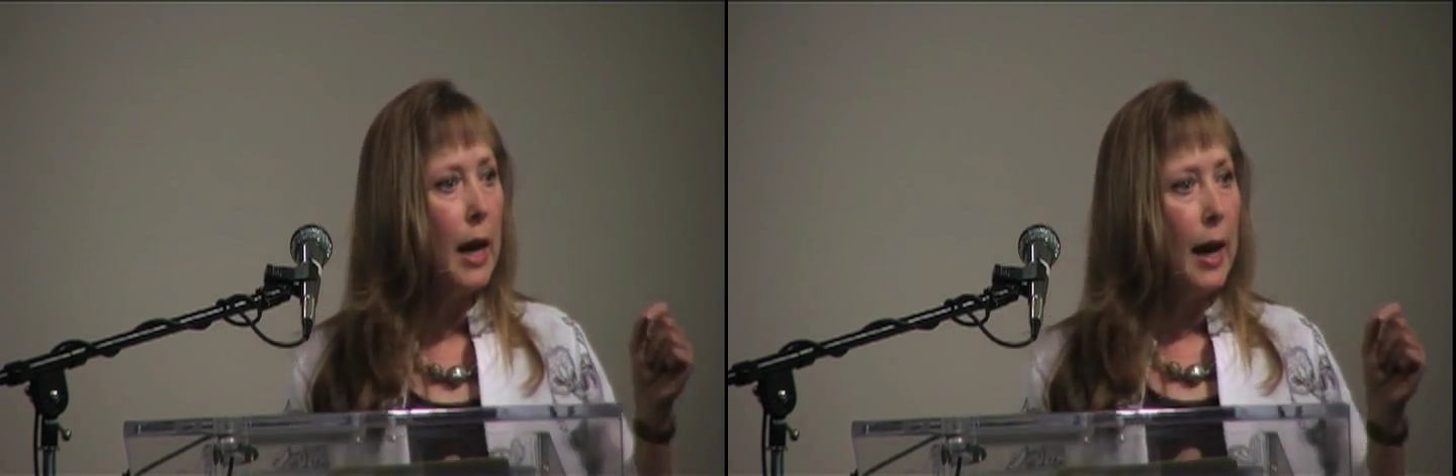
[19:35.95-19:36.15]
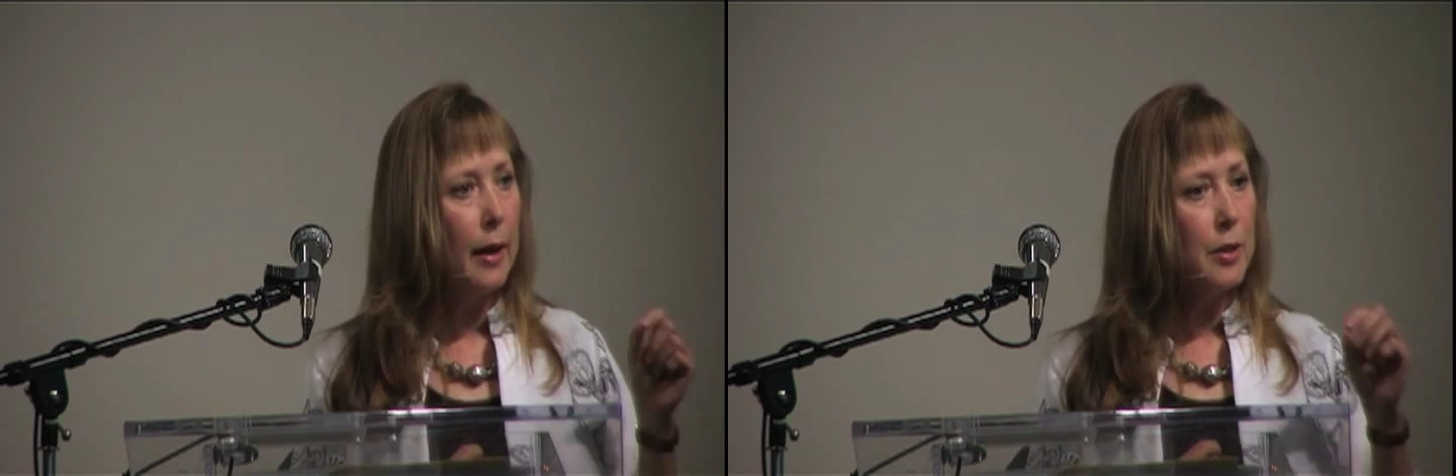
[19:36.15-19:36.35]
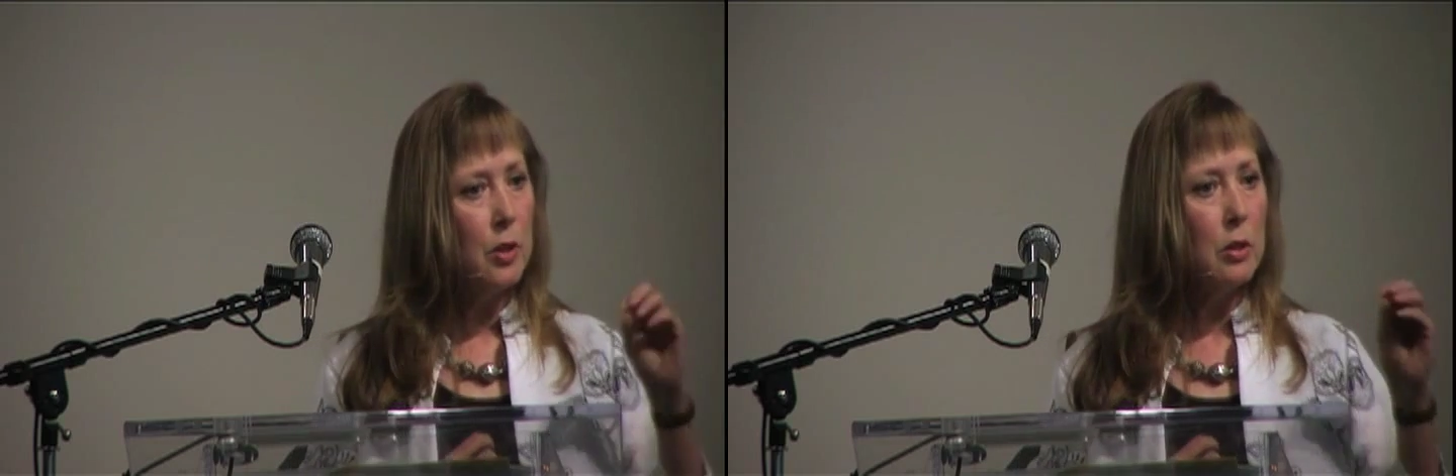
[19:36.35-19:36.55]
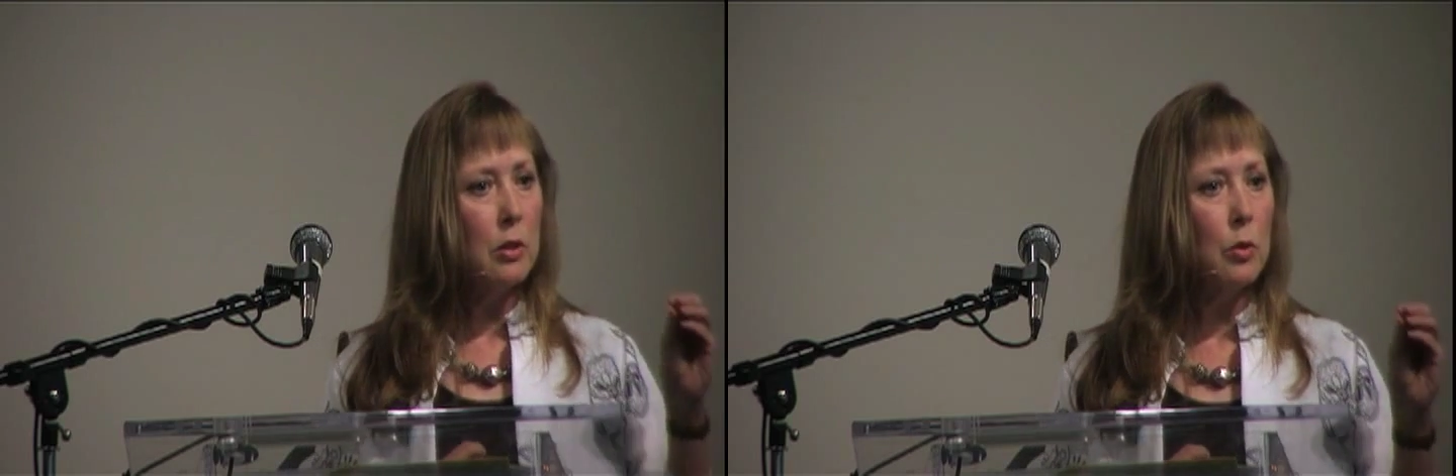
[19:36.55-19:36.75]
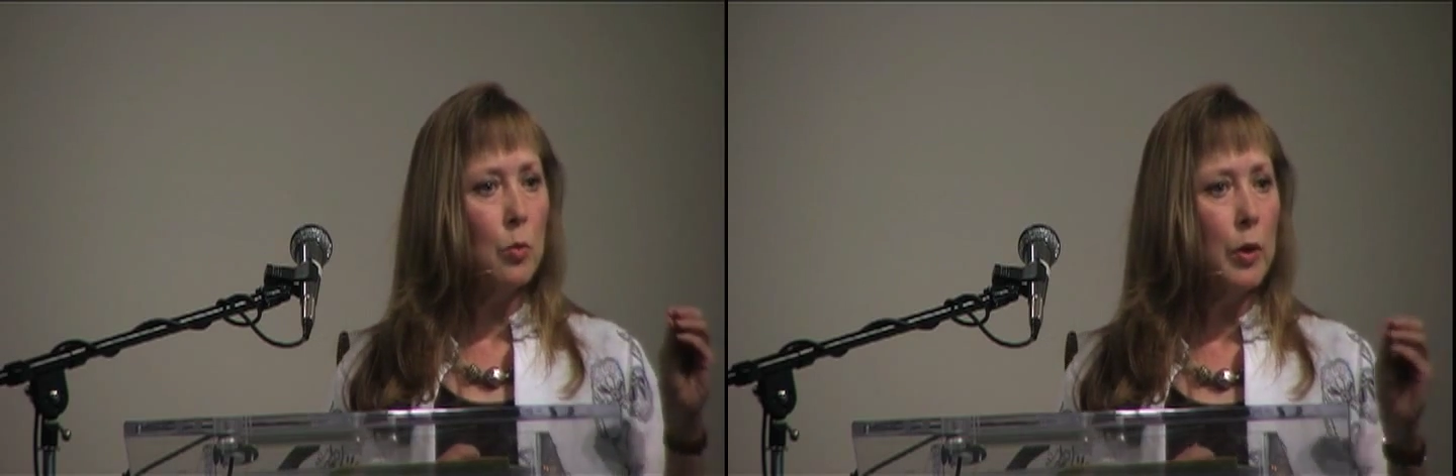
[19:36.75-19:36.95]
has to
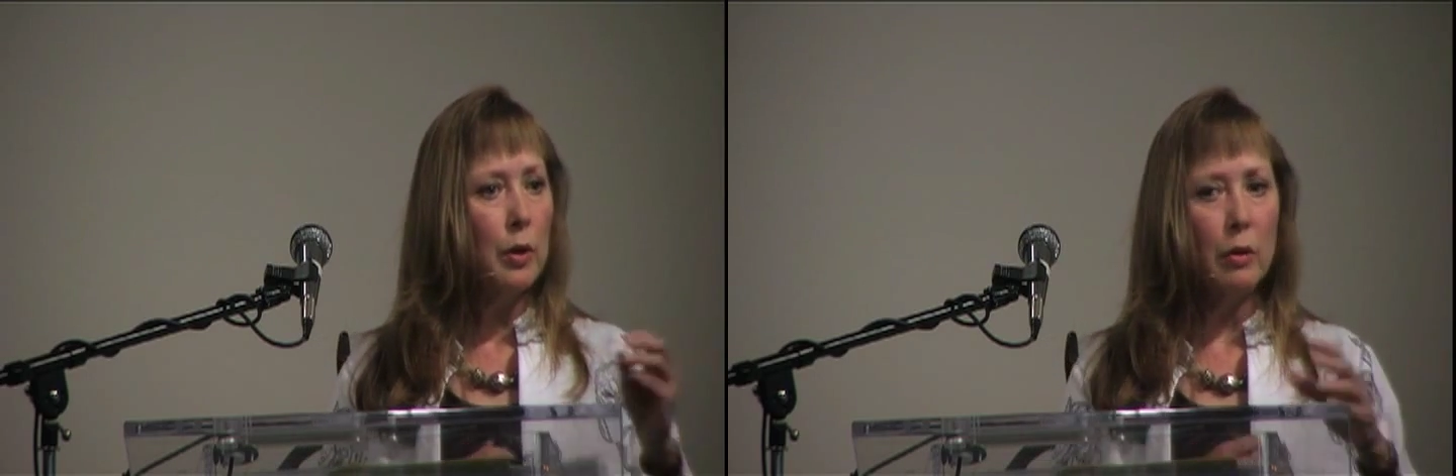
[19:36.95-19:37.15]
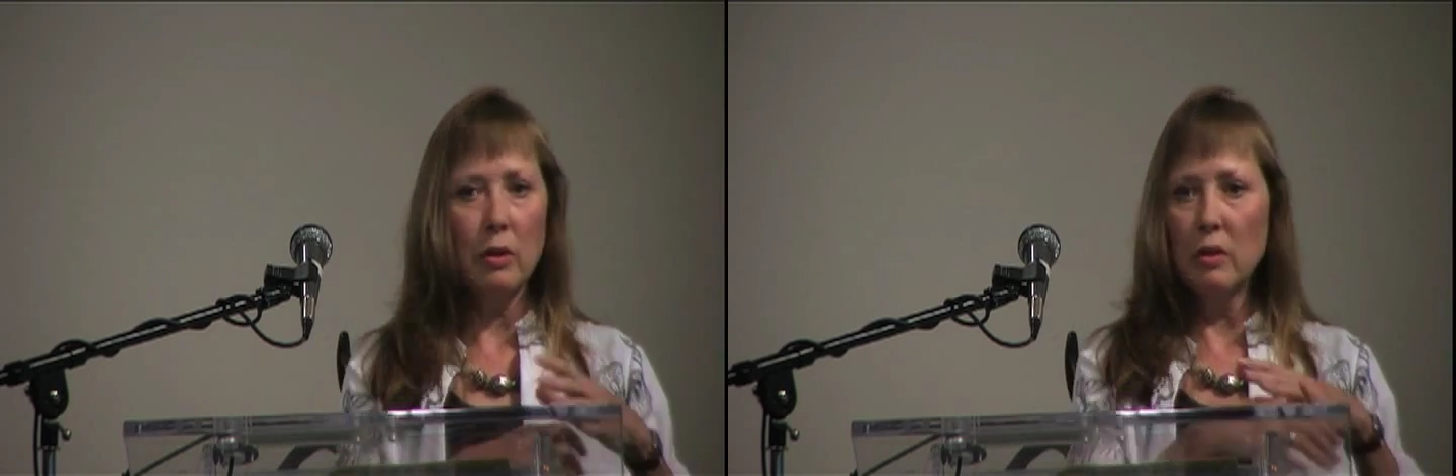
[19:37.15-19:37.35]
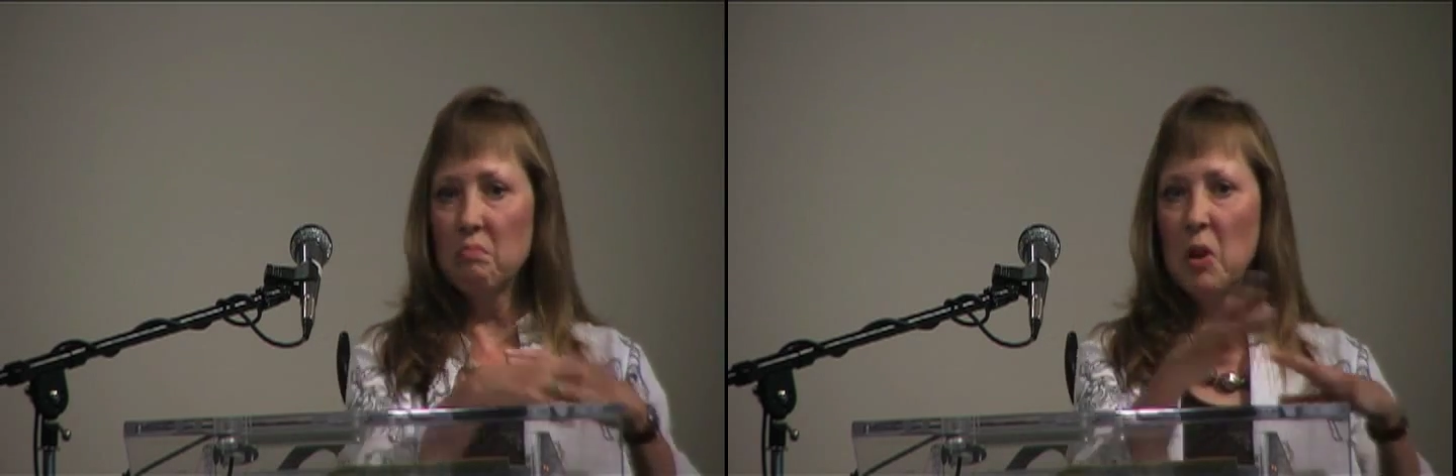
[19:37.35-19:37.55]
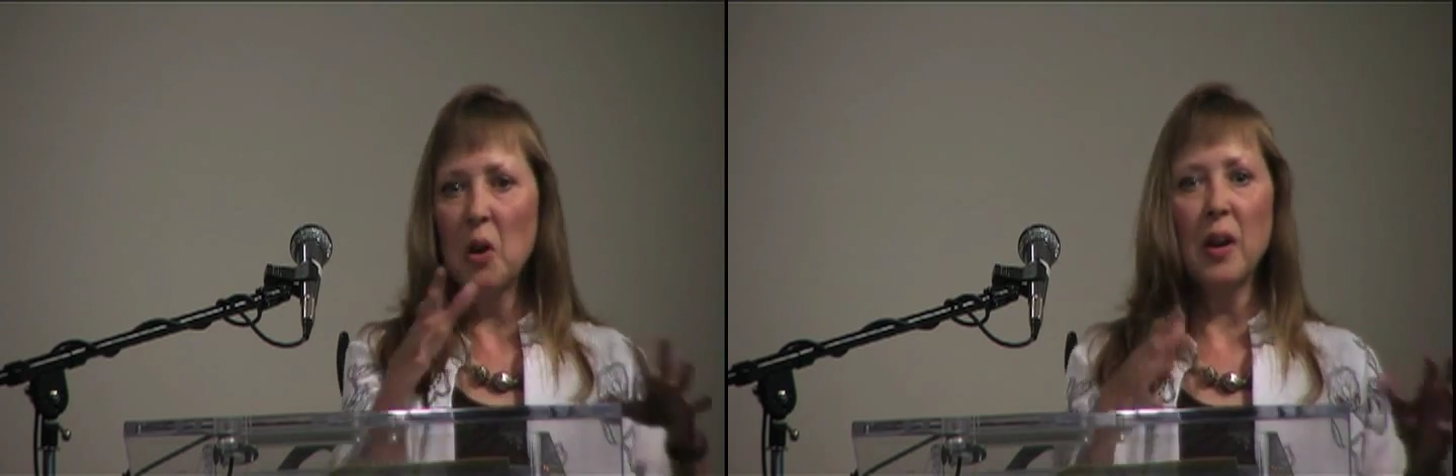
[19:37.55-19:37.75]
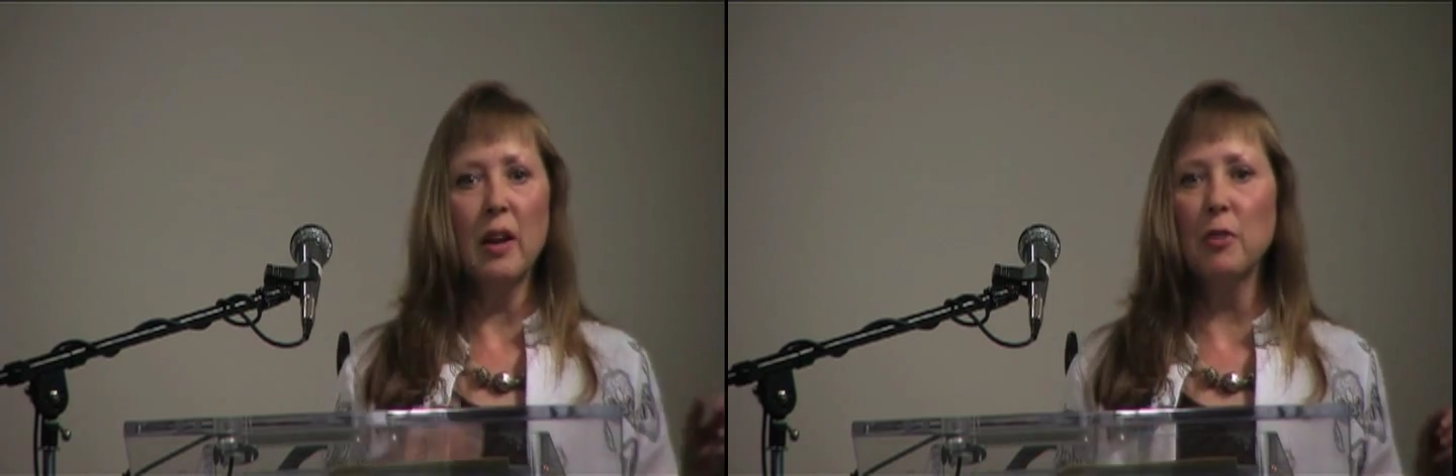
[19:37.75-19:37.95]
do with
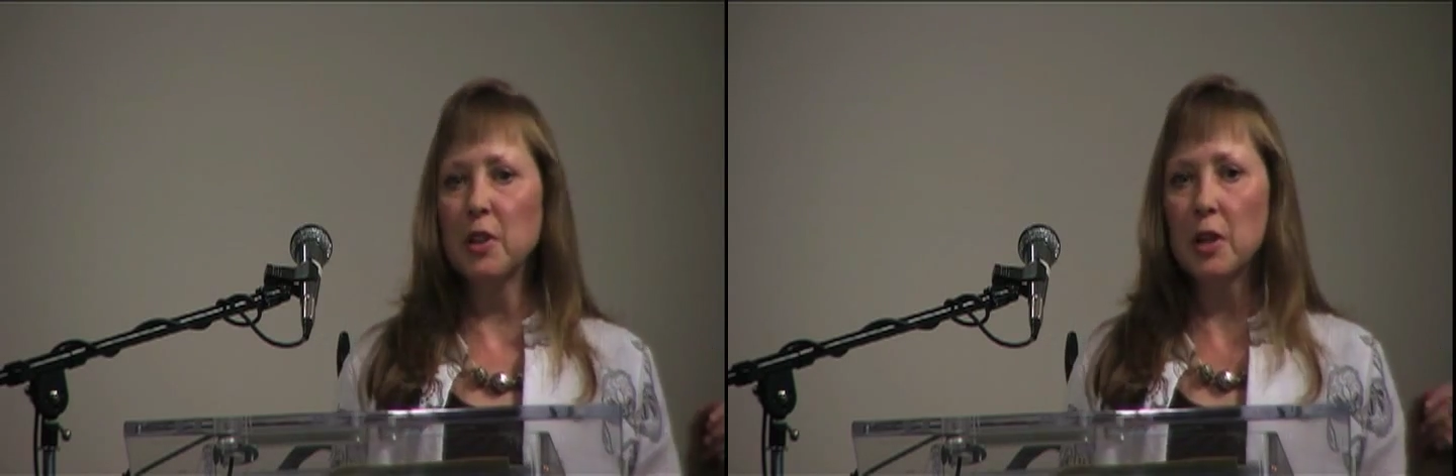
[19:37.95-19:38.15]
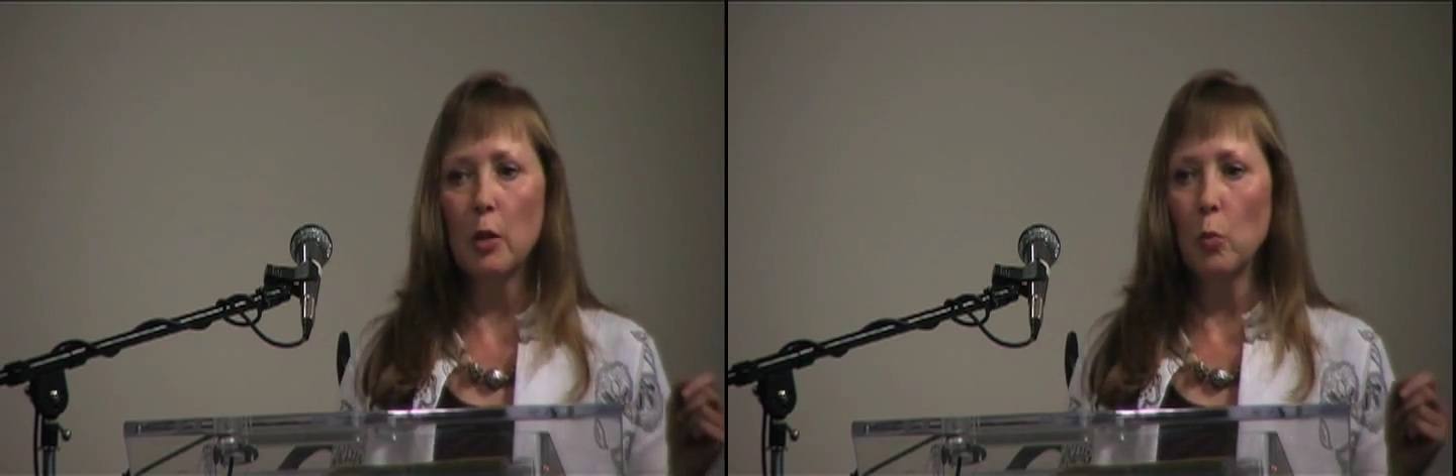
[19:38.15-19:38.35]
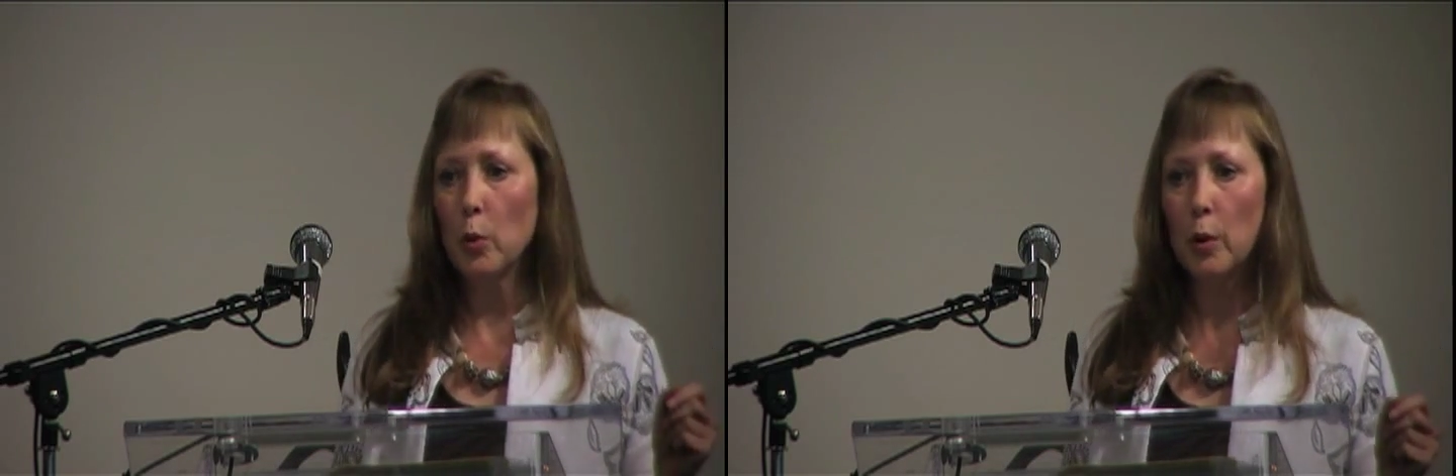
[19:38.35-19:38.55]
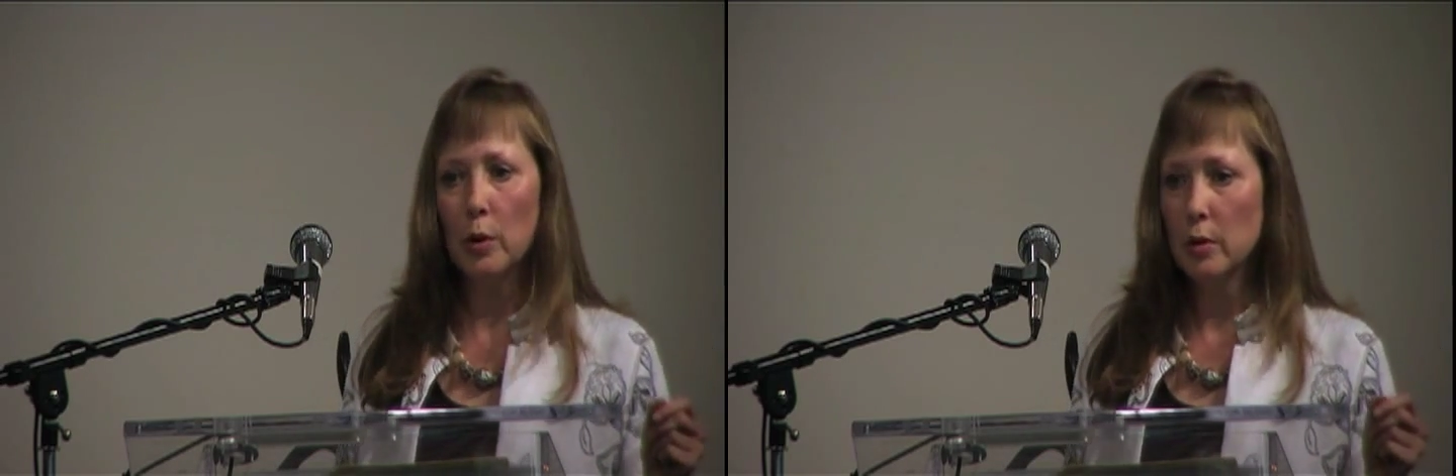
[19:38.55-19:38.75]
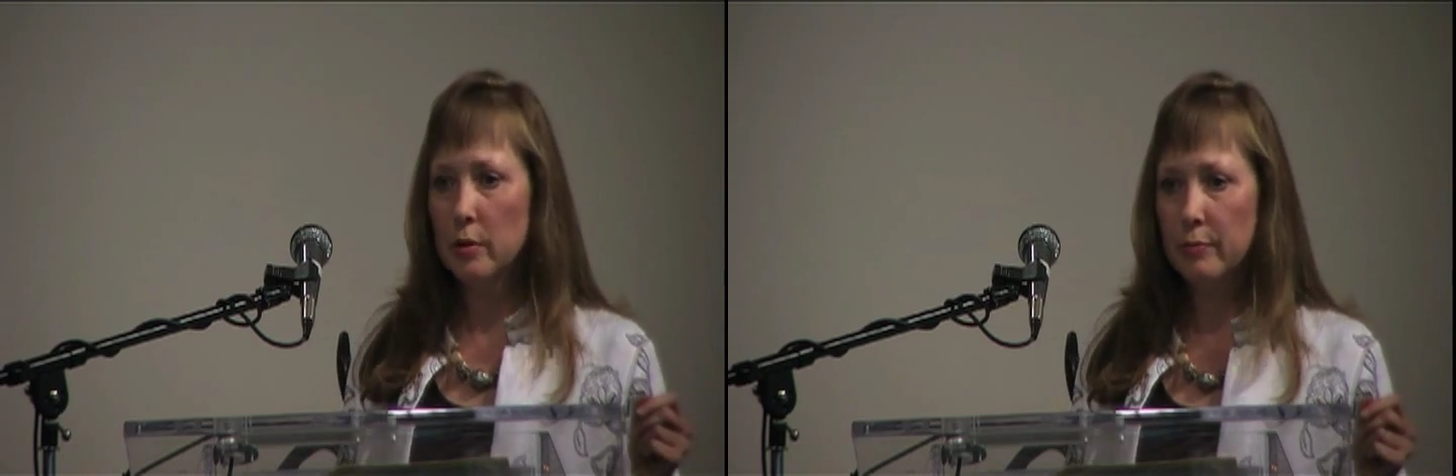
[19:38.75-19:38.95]
our everyday world.